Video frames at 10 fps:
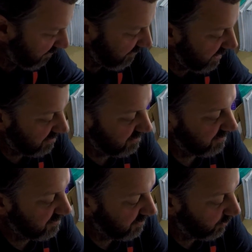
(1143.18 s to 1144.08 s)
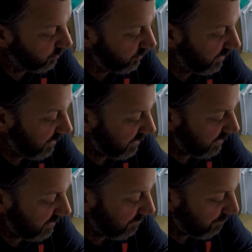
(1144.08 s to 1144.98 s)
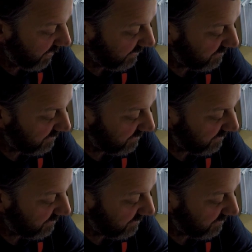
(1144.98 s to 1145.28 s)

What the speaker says: actually sold in the past